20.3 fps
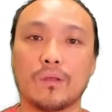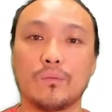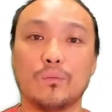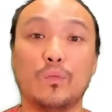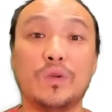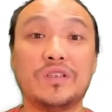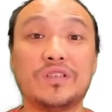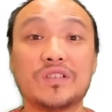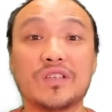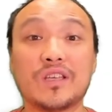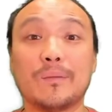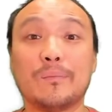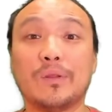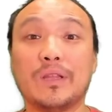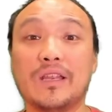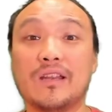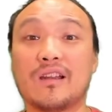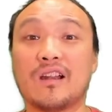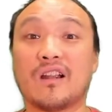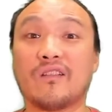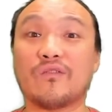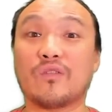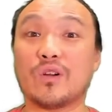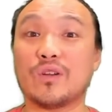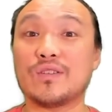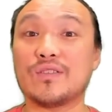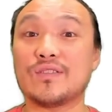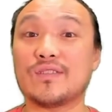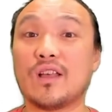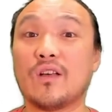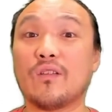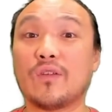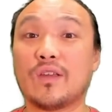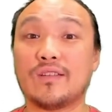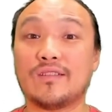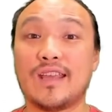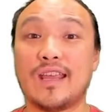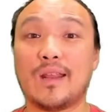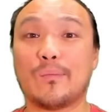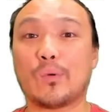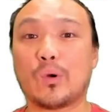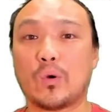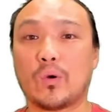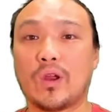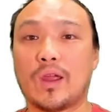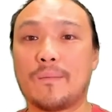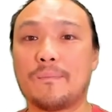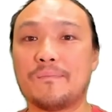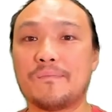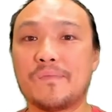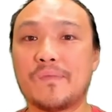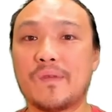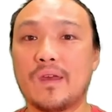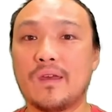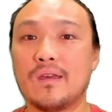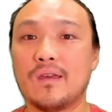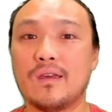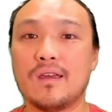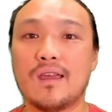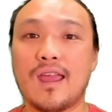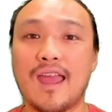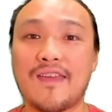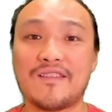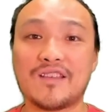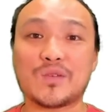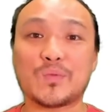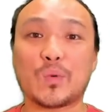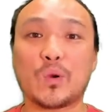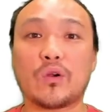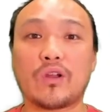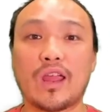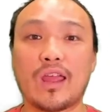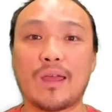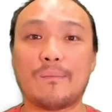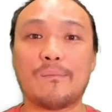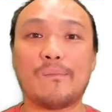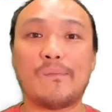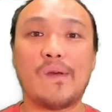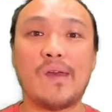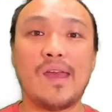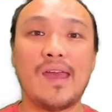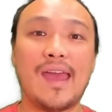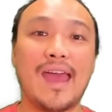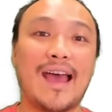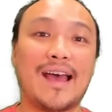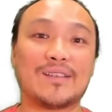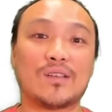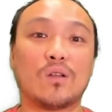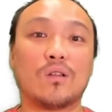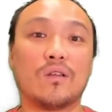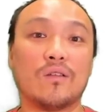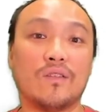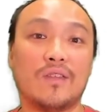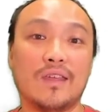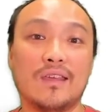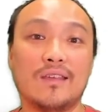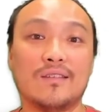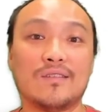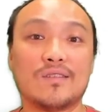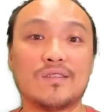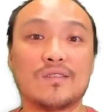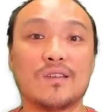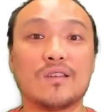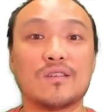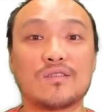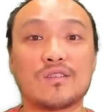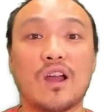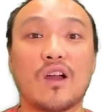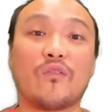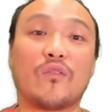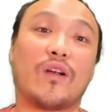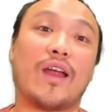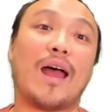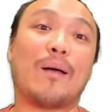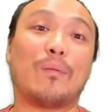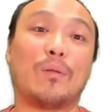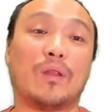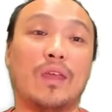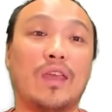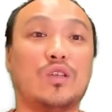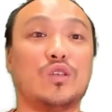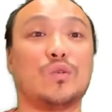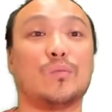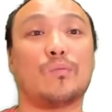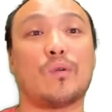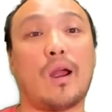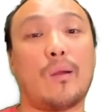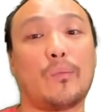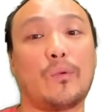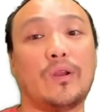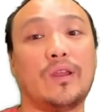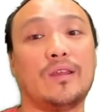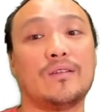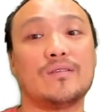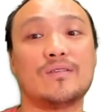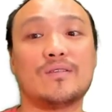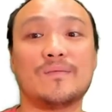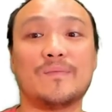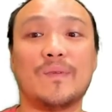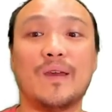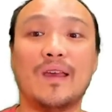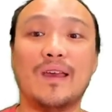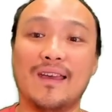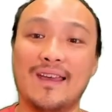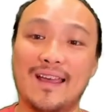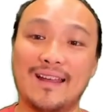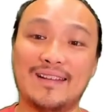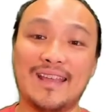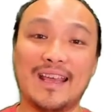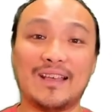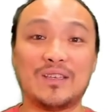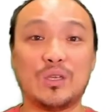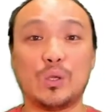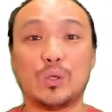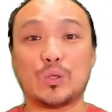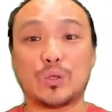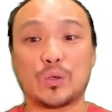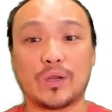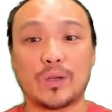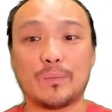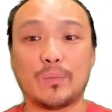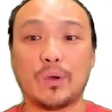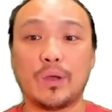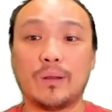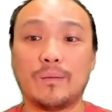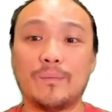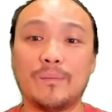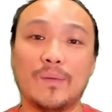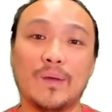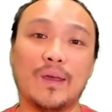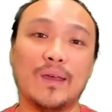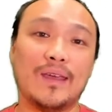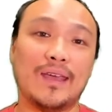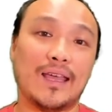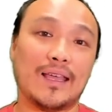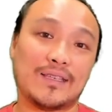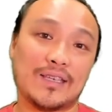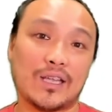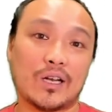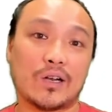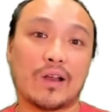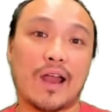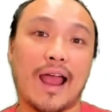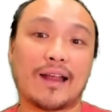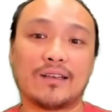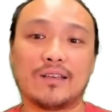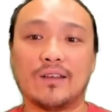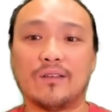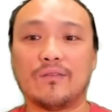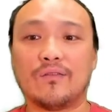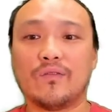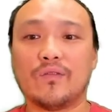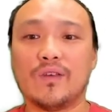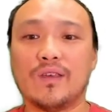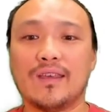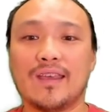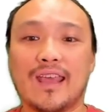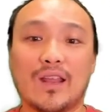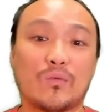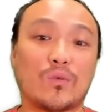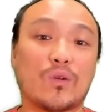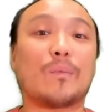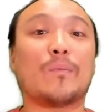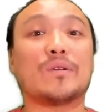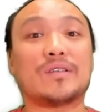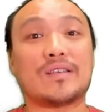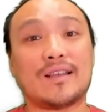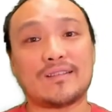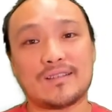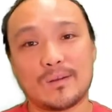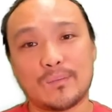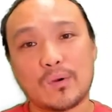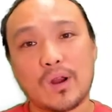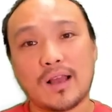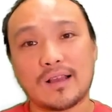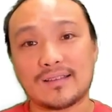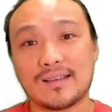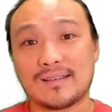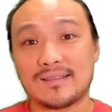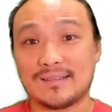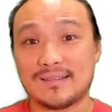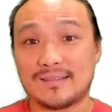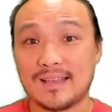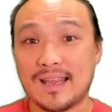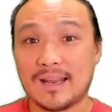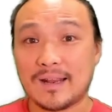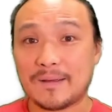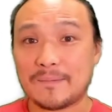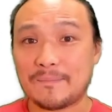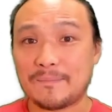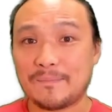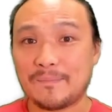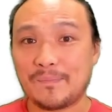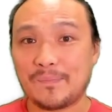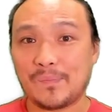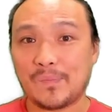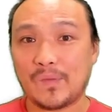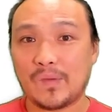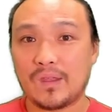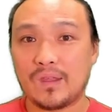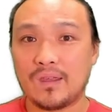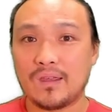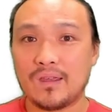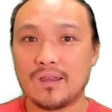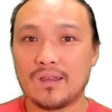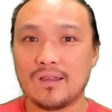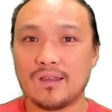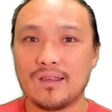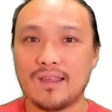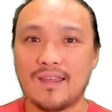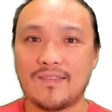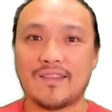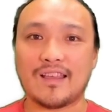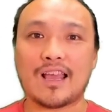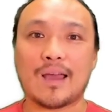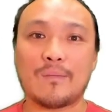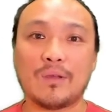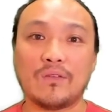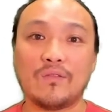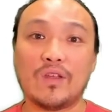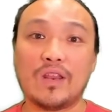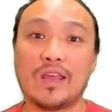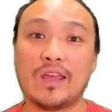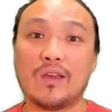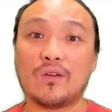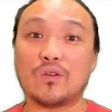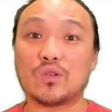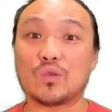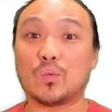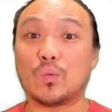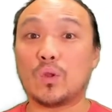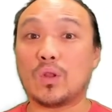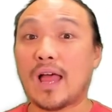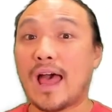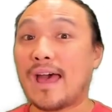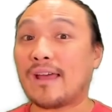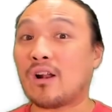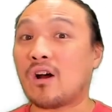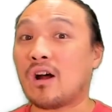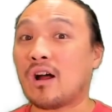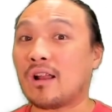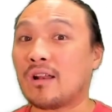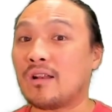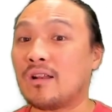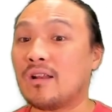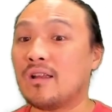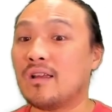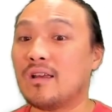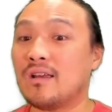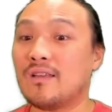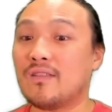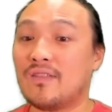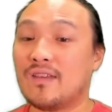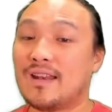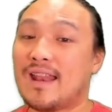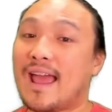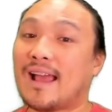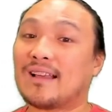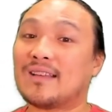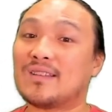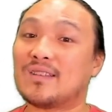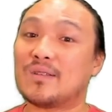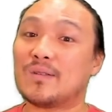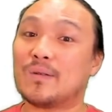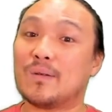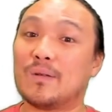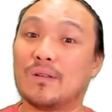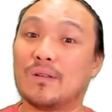we just completed our first self-contained program. And this program has all of these software application properties. It takes user input, it's interactive, it represents and processes data. In the coming videos, we'll add on the next